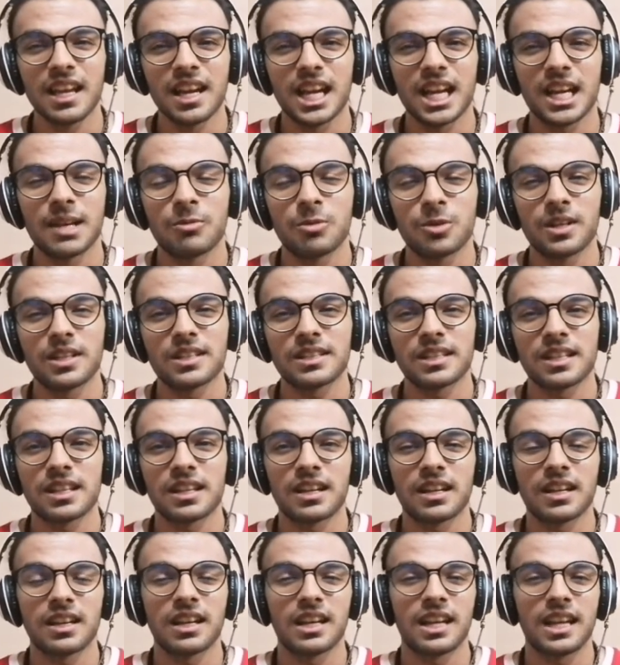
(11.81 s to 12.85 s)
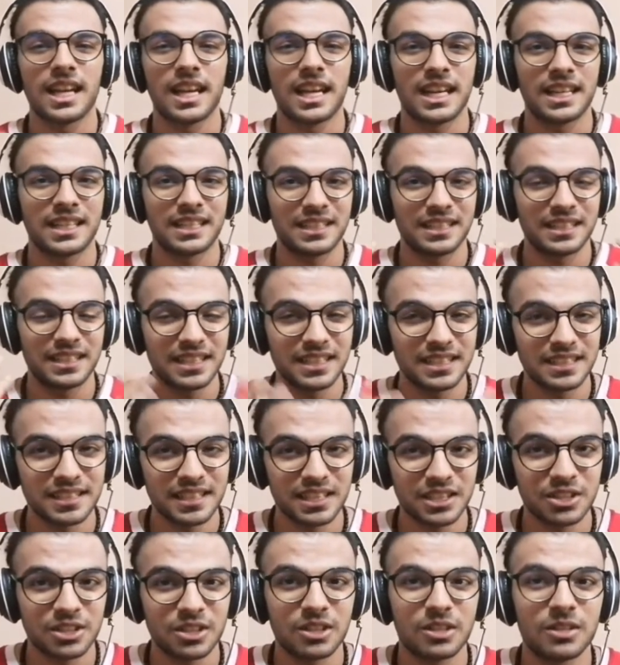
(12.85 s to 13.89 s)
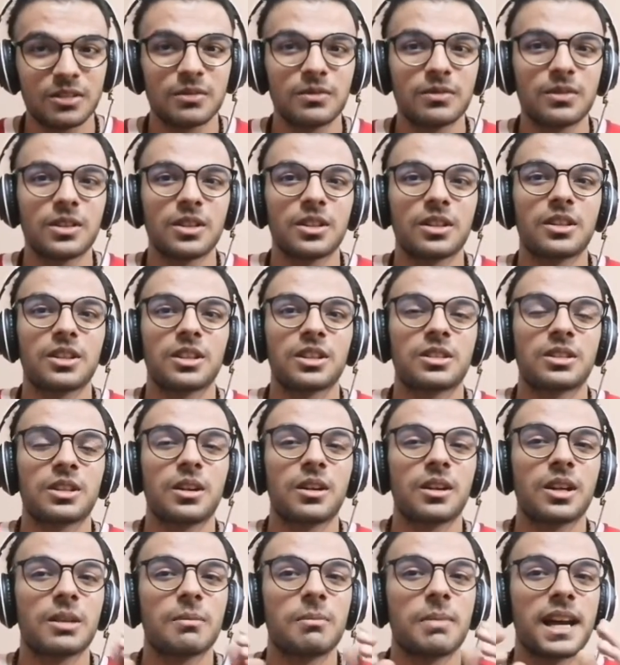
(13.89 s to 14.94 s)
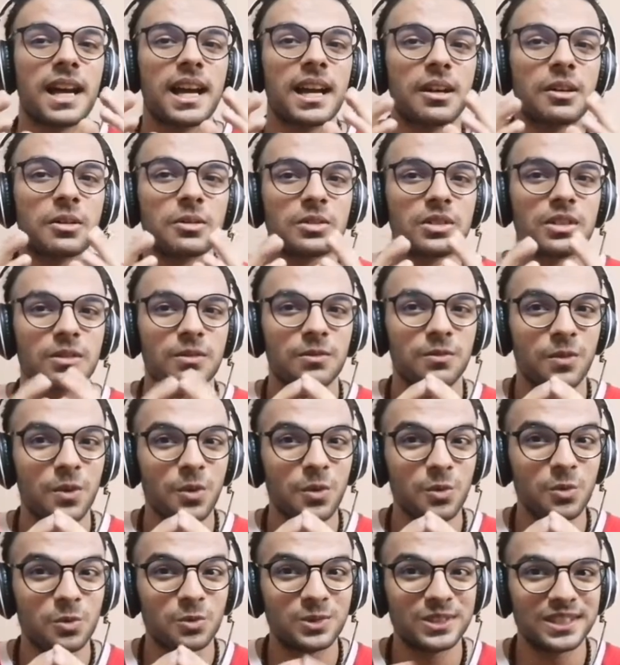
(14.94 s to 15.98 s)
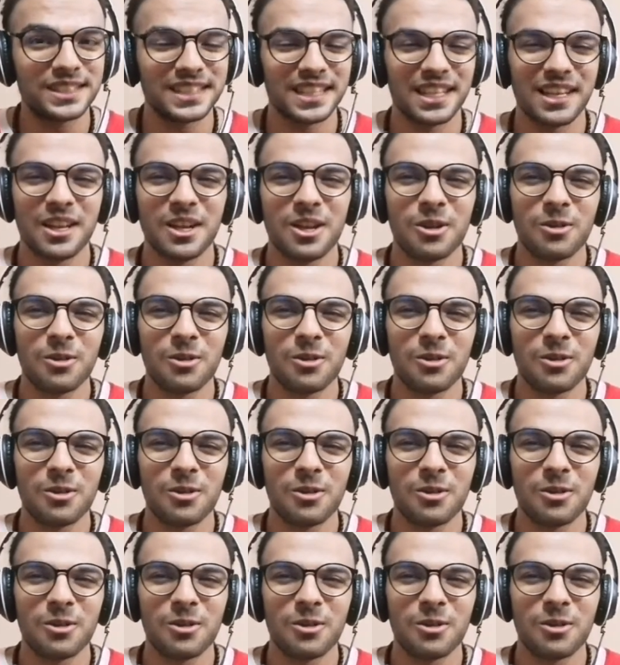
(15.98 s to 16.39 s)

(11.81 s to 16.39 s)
I'm Reza, and in this session, we are going to talk about foods.